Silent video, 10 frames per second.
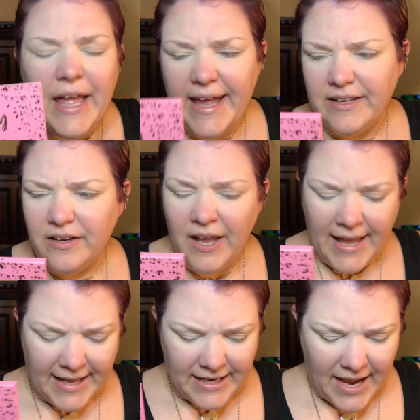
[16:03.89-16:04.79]
and
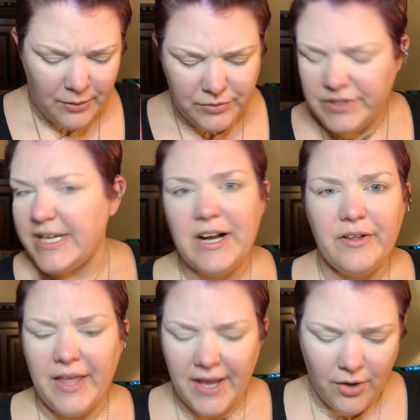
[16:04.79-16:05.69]
how dare they?